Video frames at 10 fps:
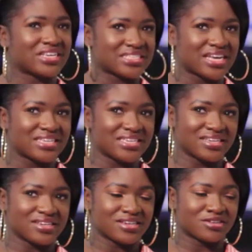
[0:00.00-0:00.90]
great
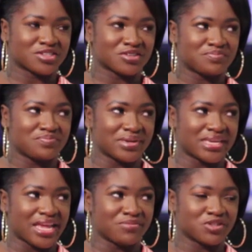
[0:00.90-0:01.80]
idea. Also,
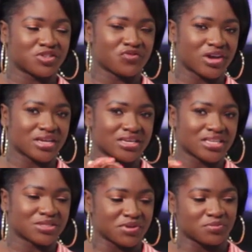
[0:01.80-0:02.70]
being able to
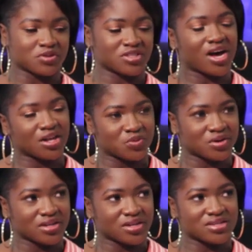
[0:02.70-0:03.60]
recognise people's hard
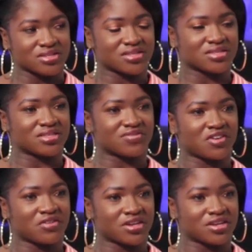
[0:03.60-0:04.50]
work is
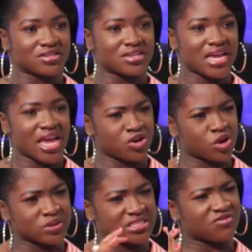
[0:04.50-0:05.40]
very good. And you
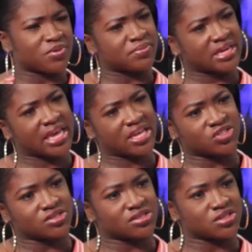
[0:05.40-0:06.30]
always have
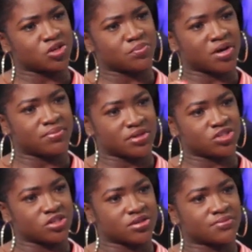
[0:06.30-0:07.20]
publications, isn't it? You
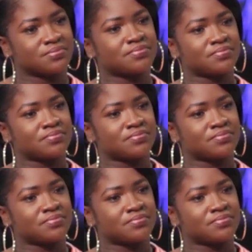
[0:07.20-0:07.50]
publish it.